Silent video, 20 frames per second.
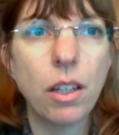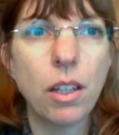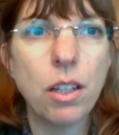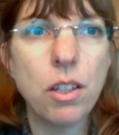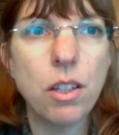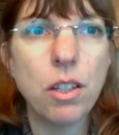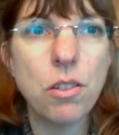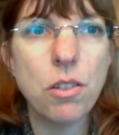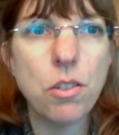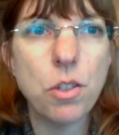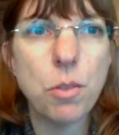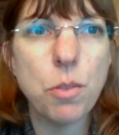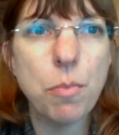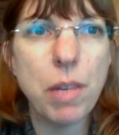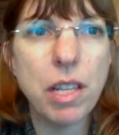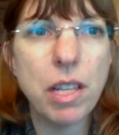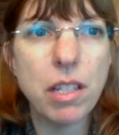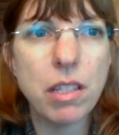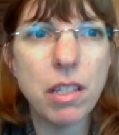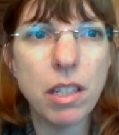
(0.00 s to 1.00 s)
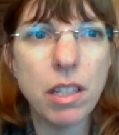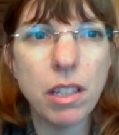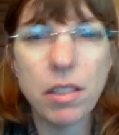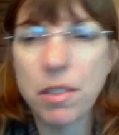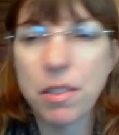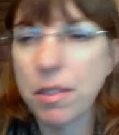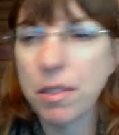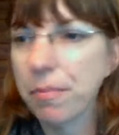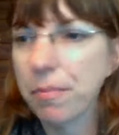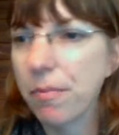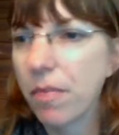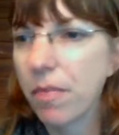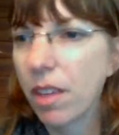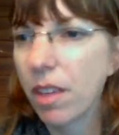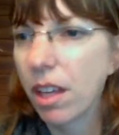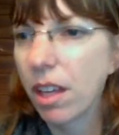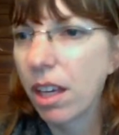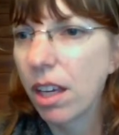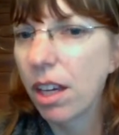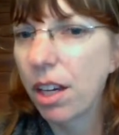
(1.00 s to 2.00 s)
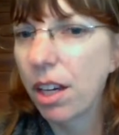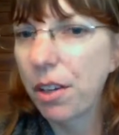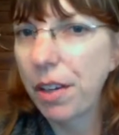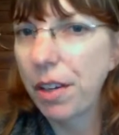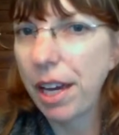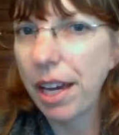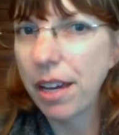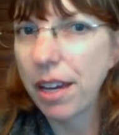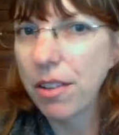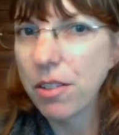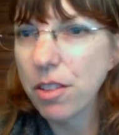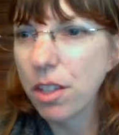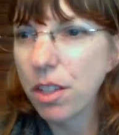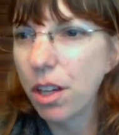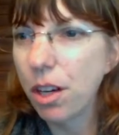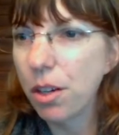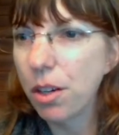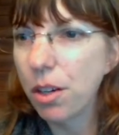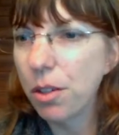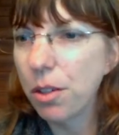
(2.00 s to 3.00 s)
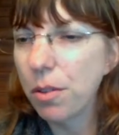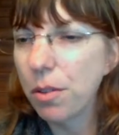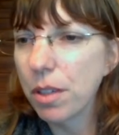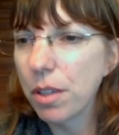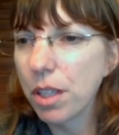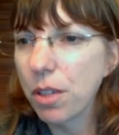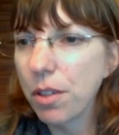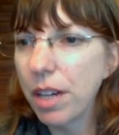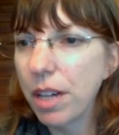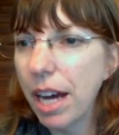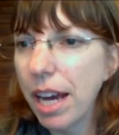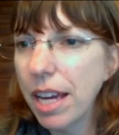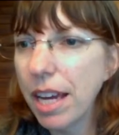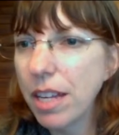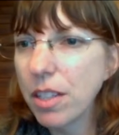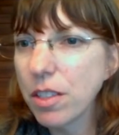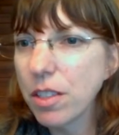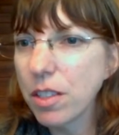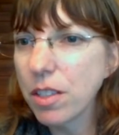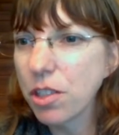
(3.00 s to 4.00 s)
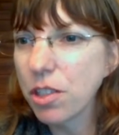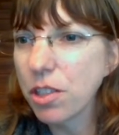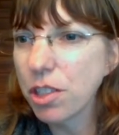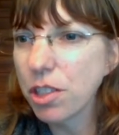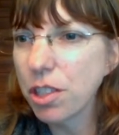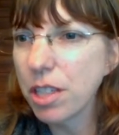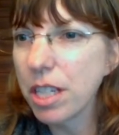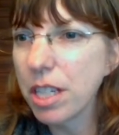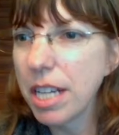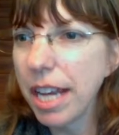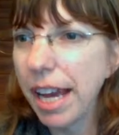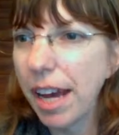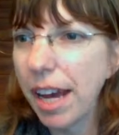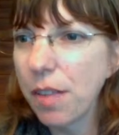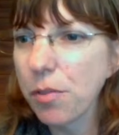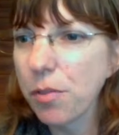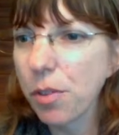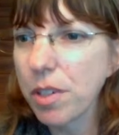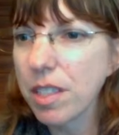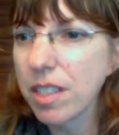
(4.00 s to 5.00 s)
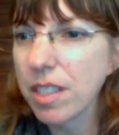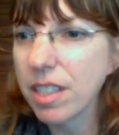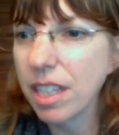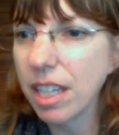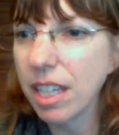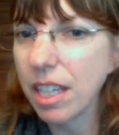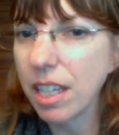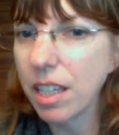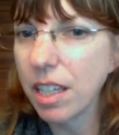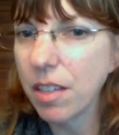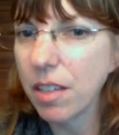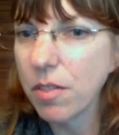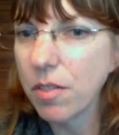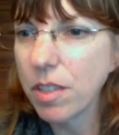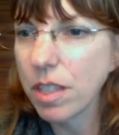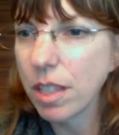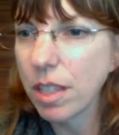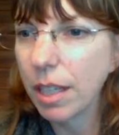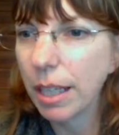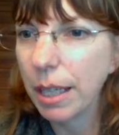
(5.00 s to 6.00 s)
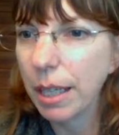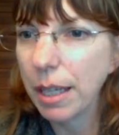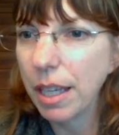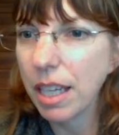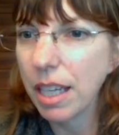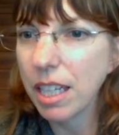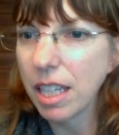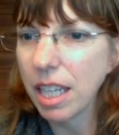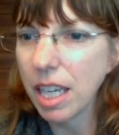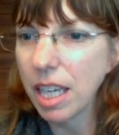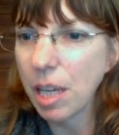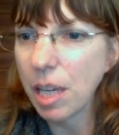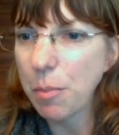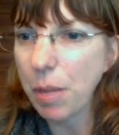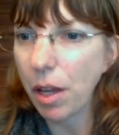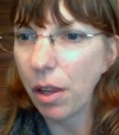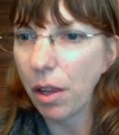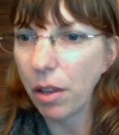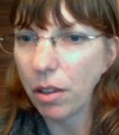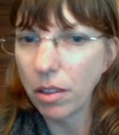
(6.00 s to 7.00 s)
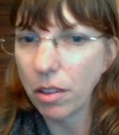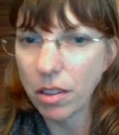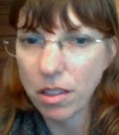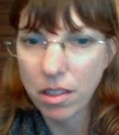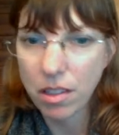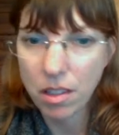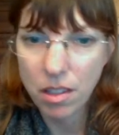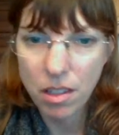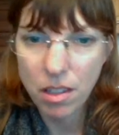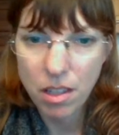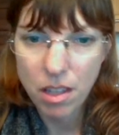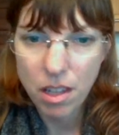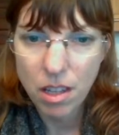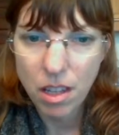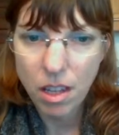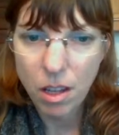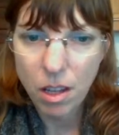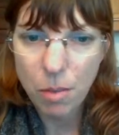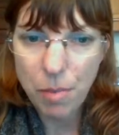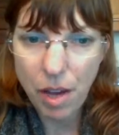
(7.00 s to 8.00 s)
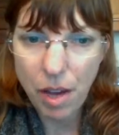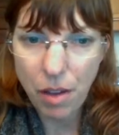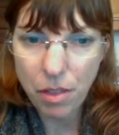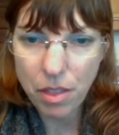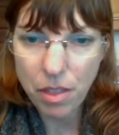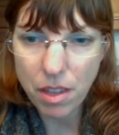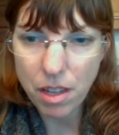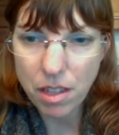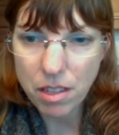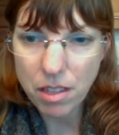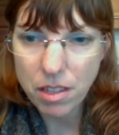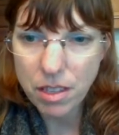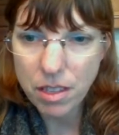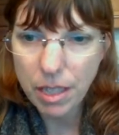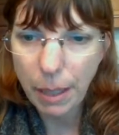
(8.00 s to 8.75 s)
Coach basics. Okay, so you guys should have received an email about this.